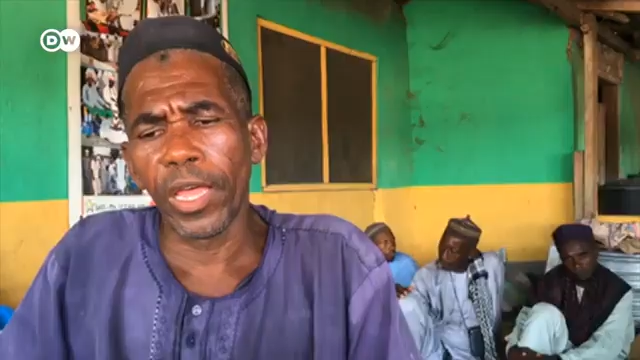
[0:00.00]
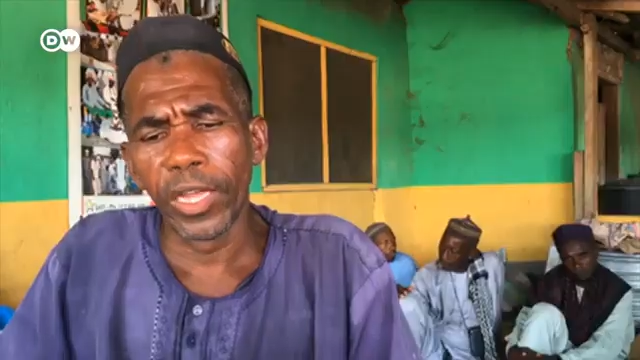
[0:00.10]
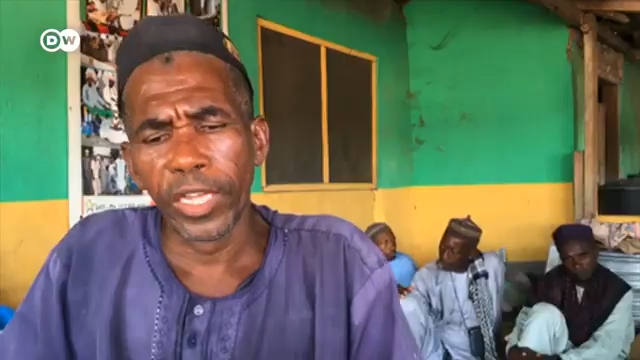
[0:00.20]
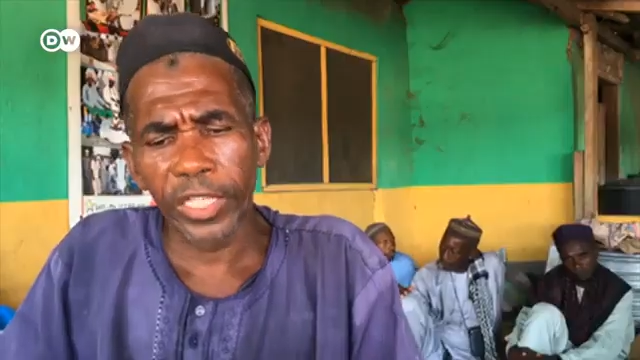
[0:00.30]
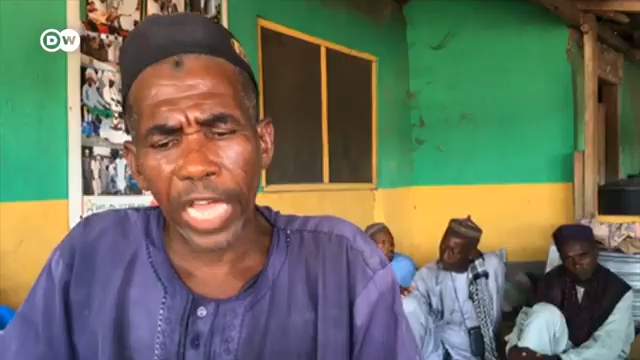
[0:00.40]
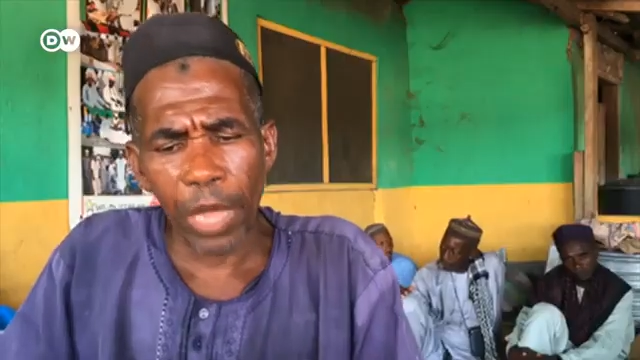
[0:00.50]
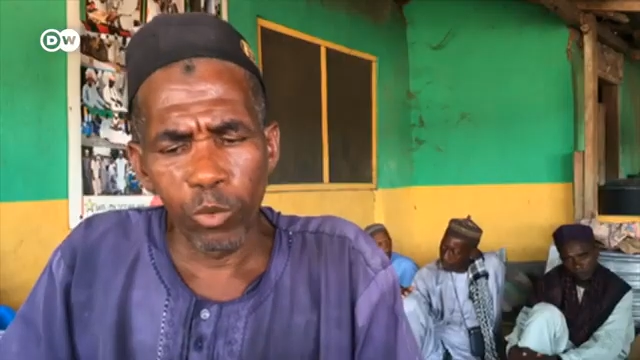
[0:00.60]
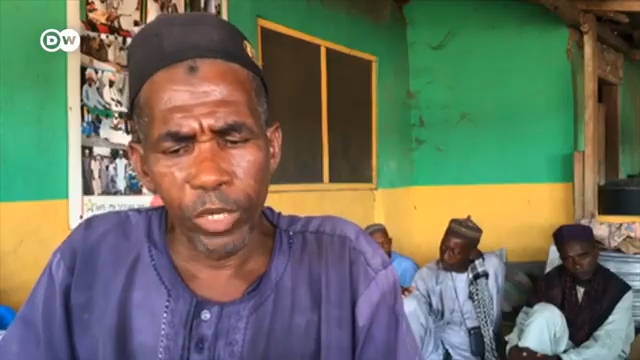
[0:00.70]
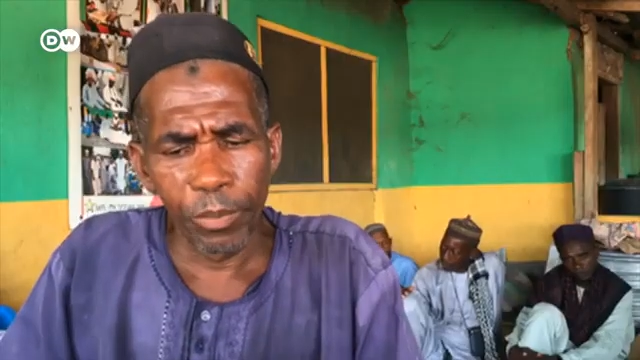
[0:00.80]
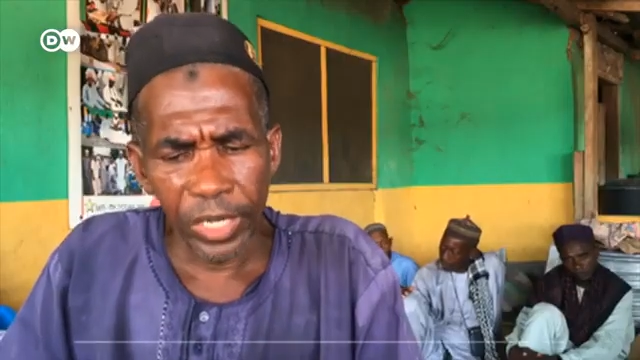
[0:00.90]

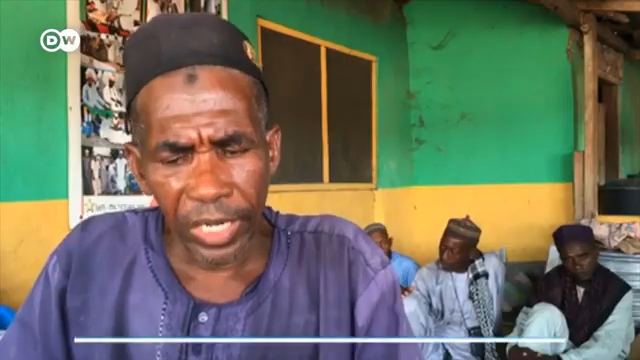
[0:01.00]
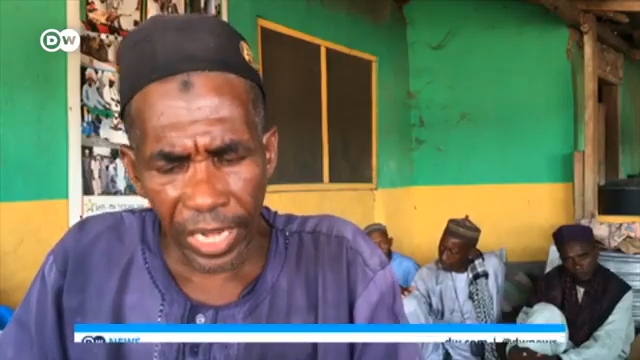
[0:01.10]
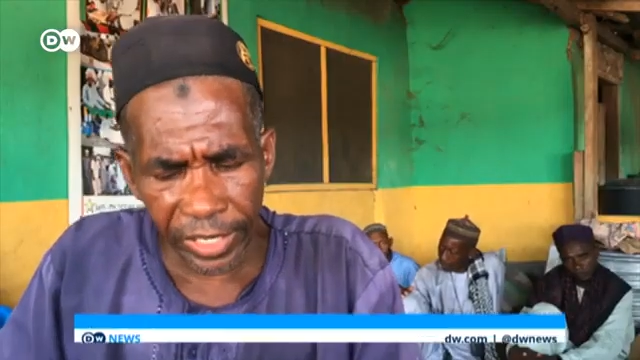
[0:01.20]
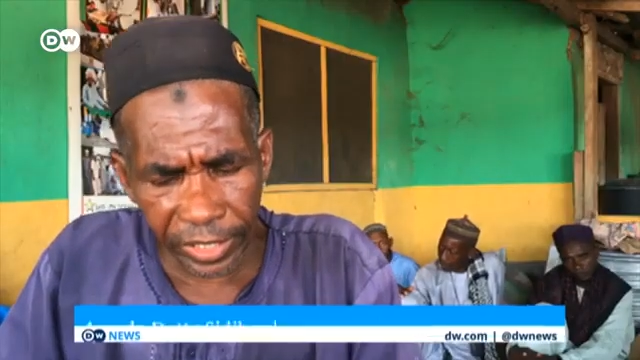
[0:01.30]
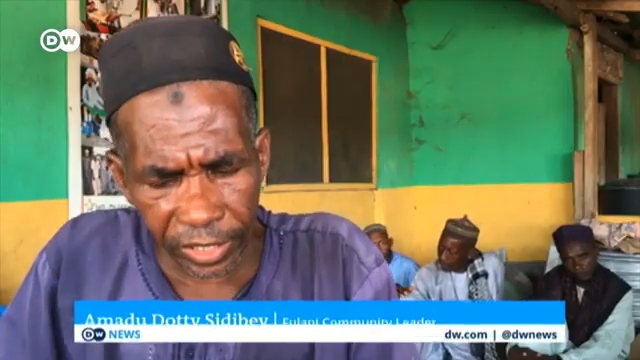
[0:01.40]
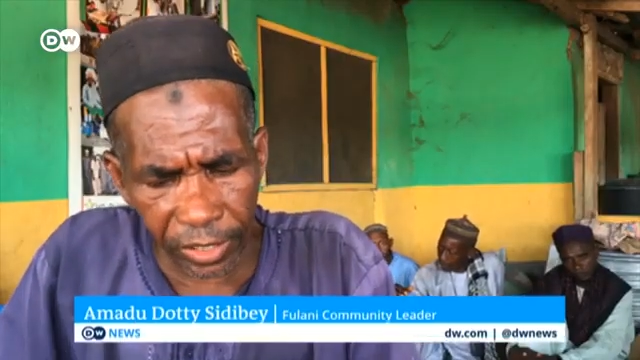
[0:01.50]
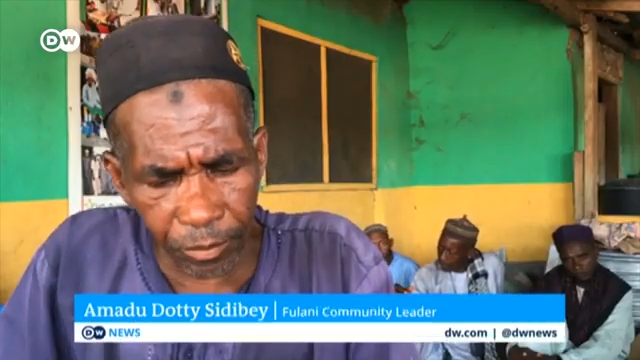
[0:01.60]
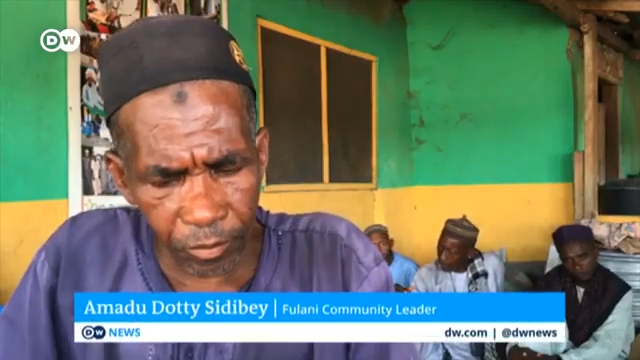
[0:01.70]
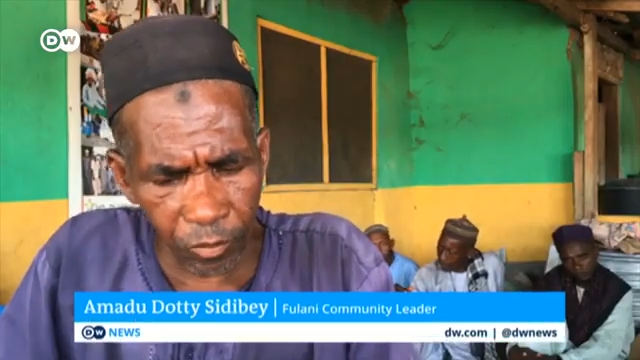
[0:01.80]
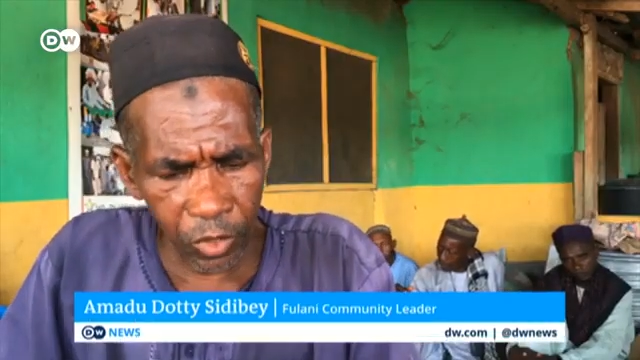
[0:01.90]
Anytime we meet like this,
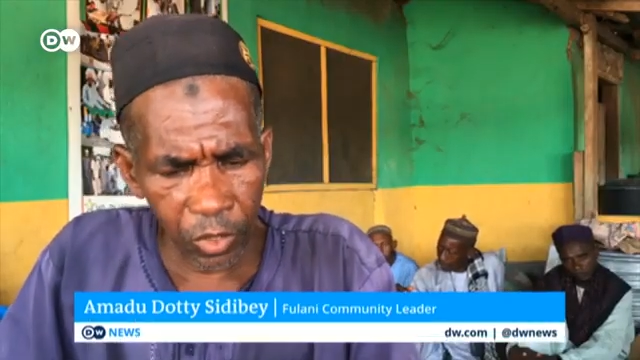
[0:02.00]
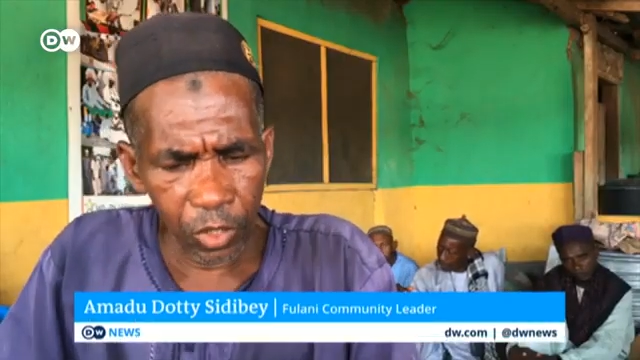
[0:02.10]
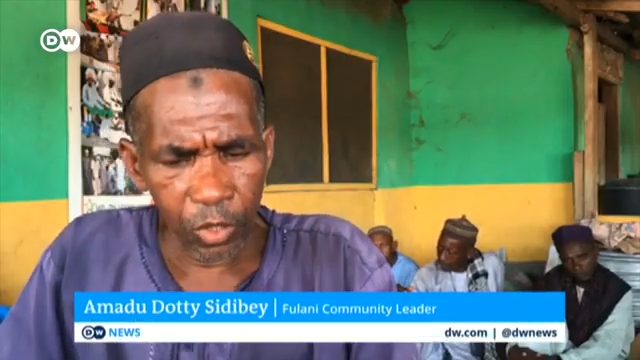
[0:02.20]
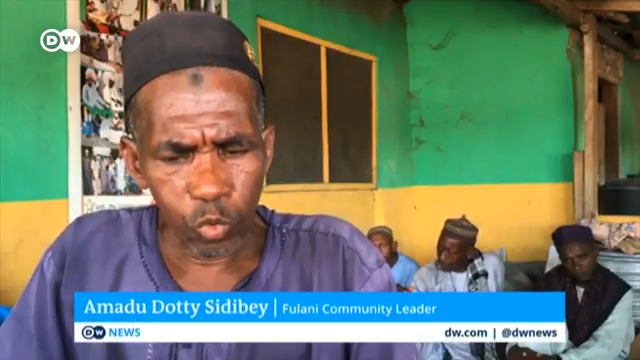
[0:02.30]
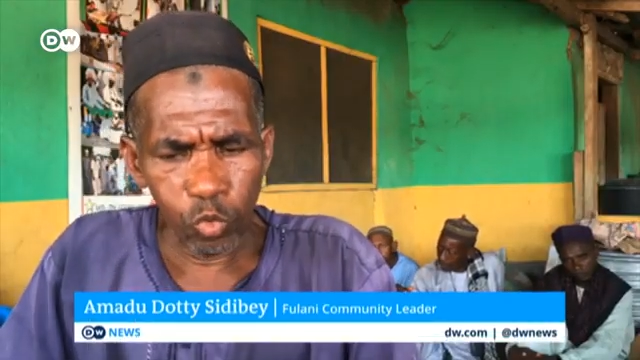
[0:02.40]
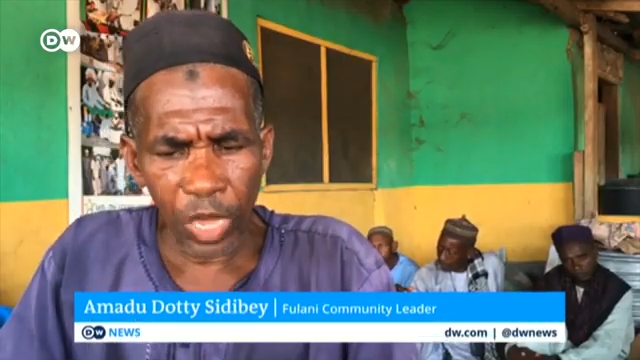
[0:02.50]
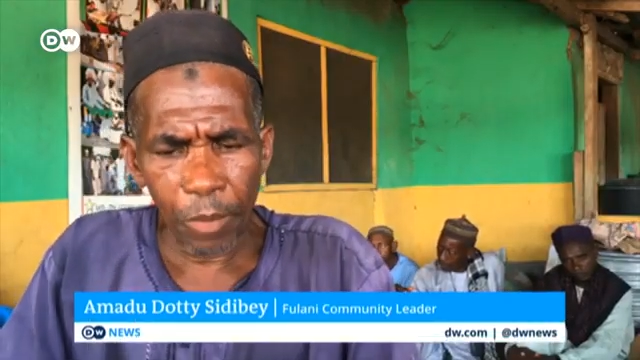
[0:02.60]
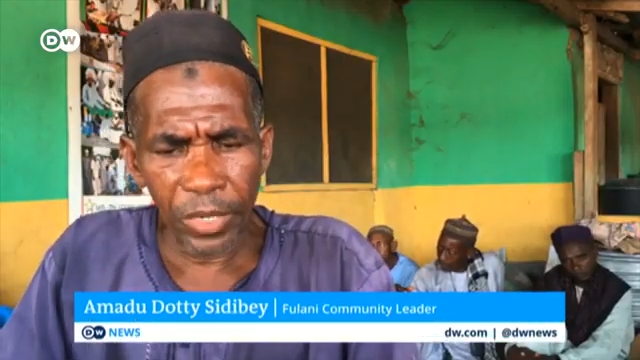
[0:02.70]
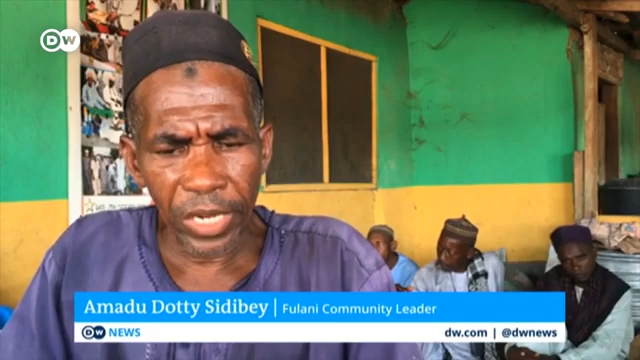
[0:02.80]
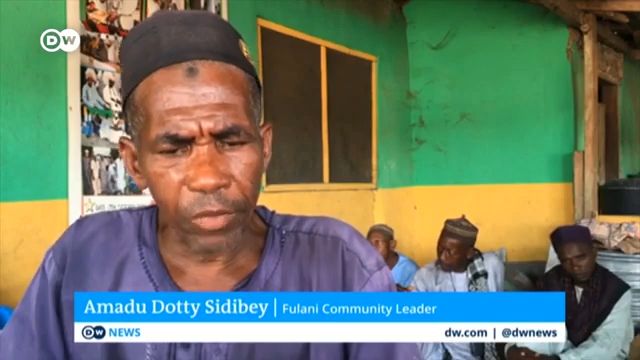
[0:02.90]
we
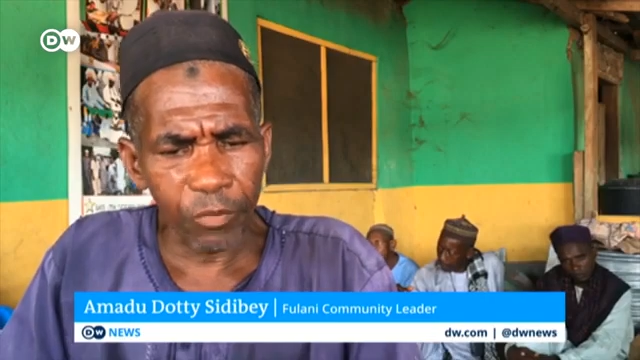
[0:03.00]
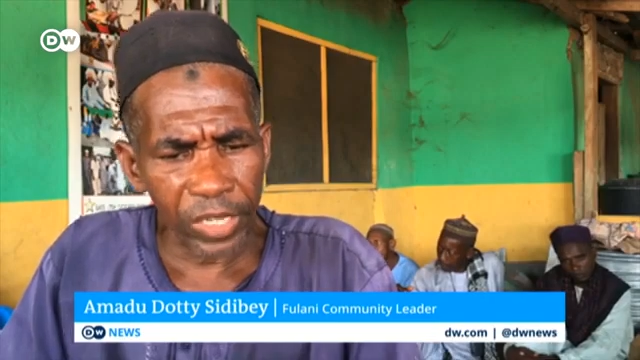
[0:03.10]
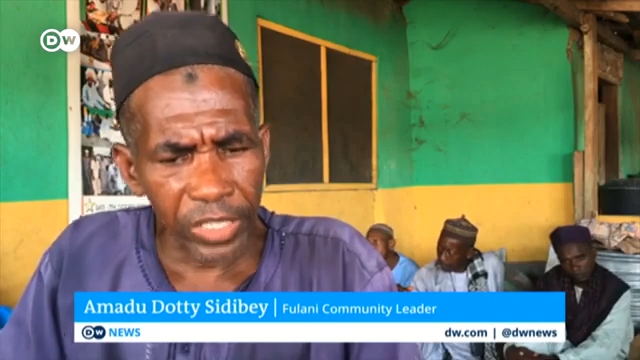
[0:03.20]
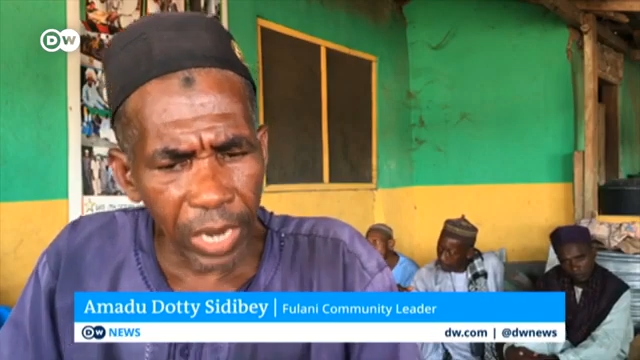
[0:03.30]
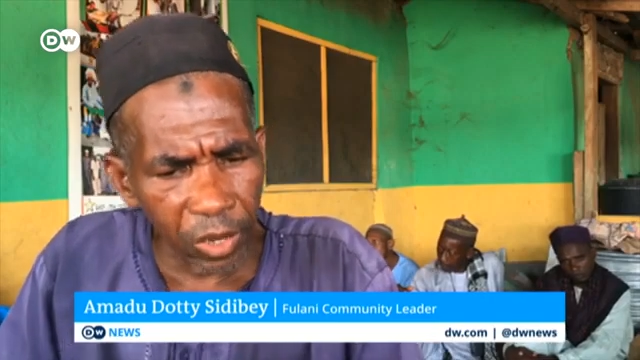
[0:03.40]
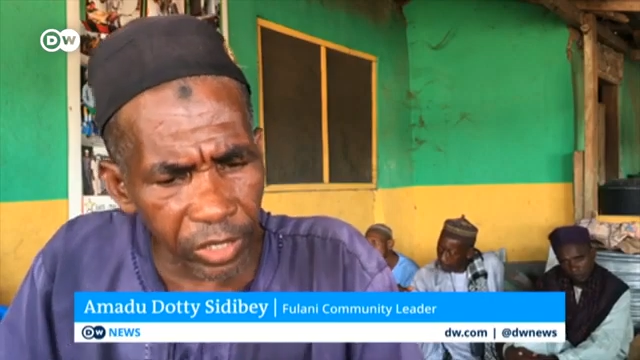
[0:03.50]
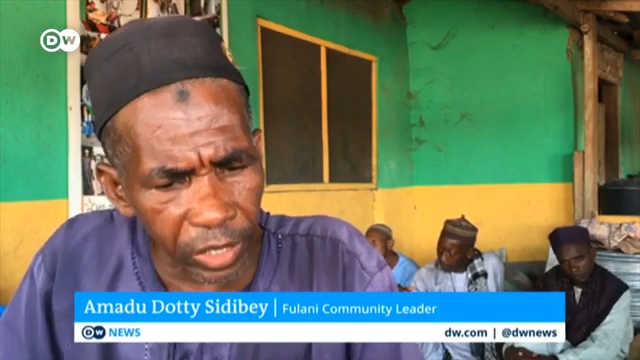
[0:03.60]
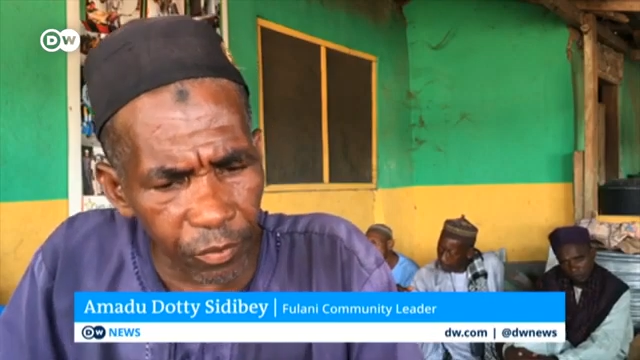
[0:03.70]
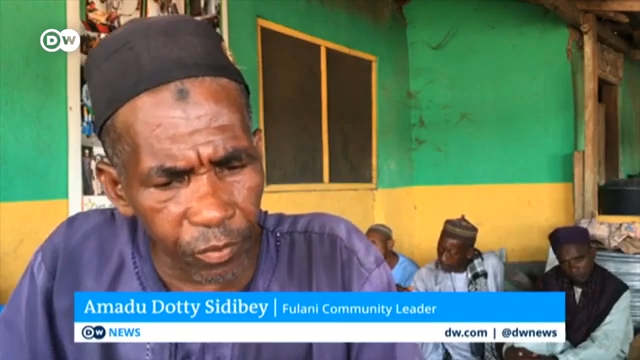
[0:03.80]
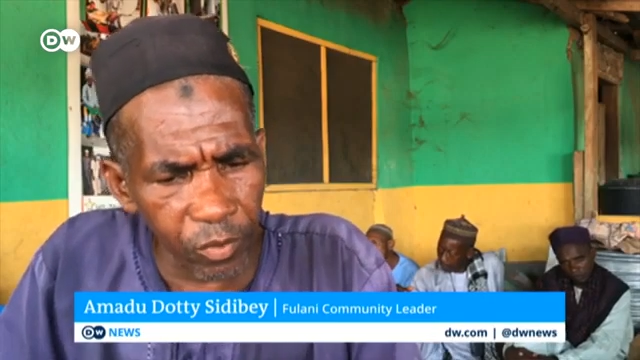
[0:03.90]
have been advising
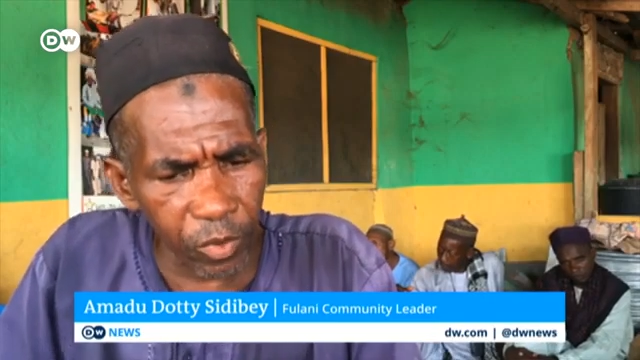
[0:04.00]
ourselves,